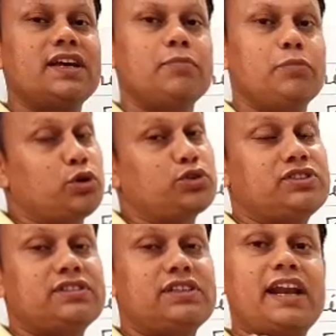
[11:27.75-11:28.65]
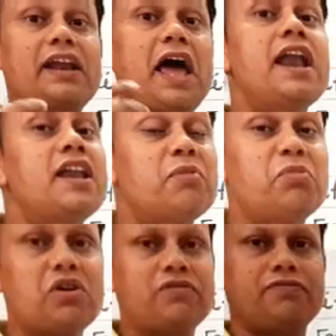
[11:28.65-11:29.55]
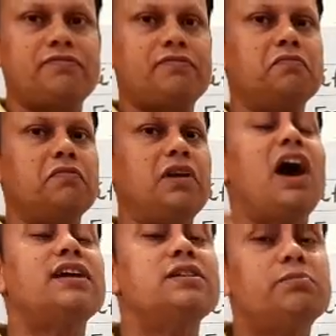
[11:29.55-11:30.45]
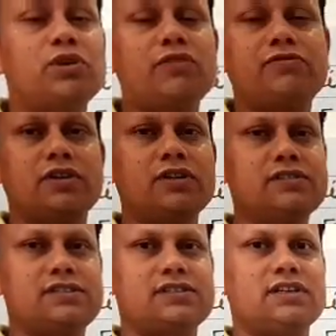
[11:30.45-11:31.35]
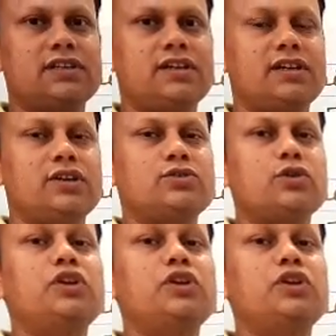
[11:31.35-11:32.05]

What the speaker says: because there are n number of large number of turns, so